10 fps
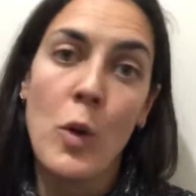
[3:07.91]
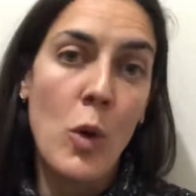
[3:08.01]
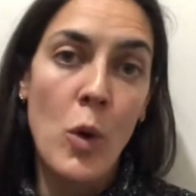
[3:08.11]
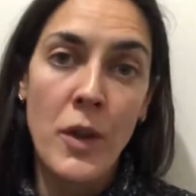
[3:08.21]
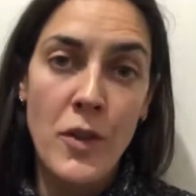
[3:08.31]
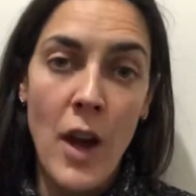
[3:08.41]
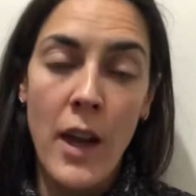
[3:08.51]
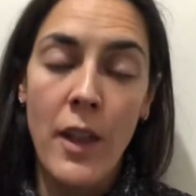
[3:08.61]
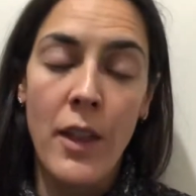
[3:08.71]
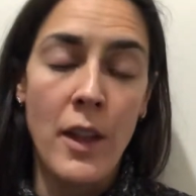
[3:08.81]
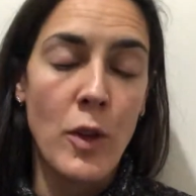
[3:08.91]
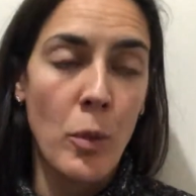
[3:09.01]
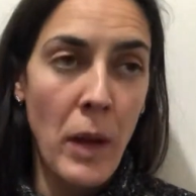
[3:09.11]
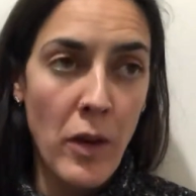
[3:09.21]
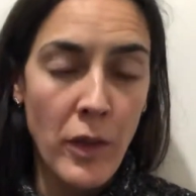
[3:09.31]
your core strength and
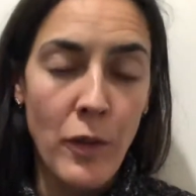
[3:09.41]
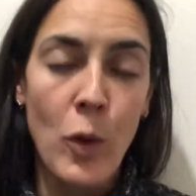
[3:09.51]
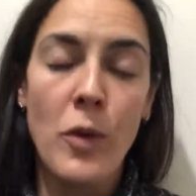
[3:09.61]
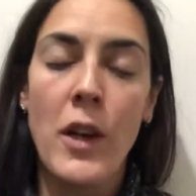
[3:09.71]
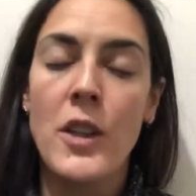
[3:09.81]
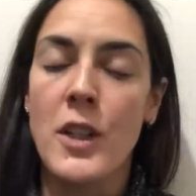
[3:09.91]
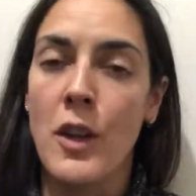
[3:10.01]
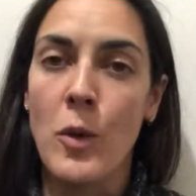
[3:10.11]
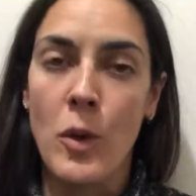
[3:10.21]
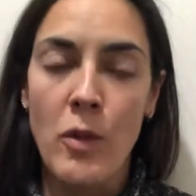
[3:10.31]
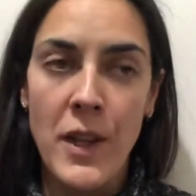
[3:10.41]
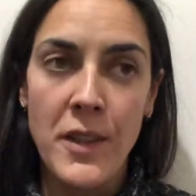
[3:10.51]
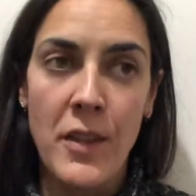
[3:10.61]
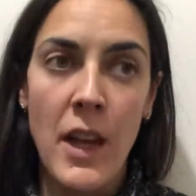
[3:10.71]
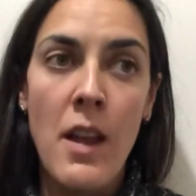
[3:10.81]
your pelvic floor function and all the
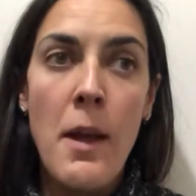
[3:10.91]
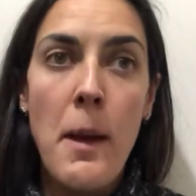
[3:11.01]
rest of it,